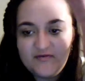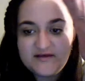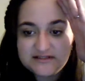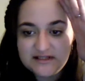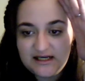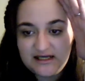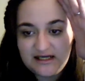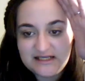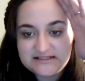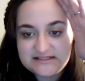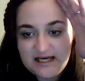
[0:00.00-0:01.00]
This lighting
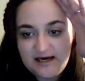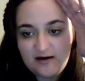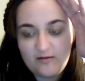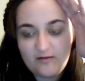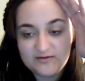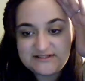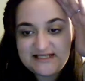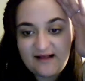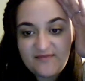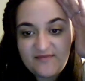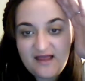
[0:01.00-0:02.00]
is terrible. See,
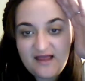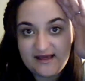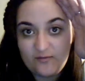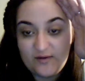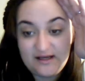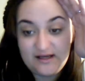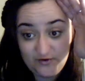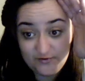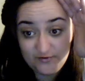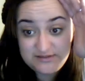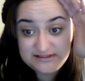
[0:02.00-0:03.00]
I'm not like a white
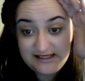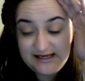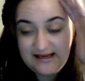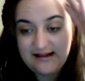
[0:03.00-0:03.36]
ghost.